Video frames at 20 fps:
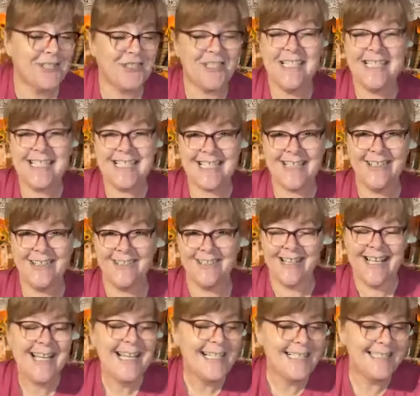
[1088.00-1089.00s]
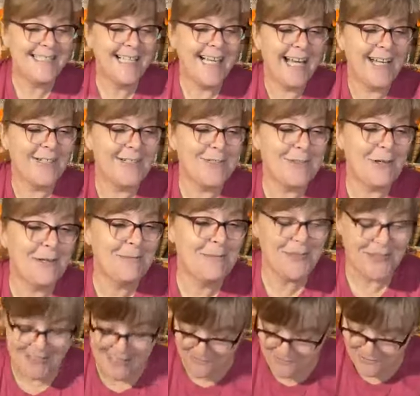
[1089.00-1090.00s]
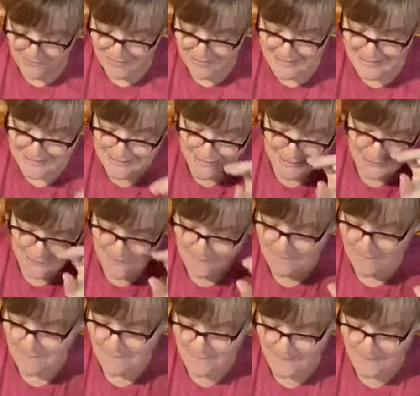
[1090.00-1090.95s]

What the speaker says: she sewed. She had her sewing machine out. You guys know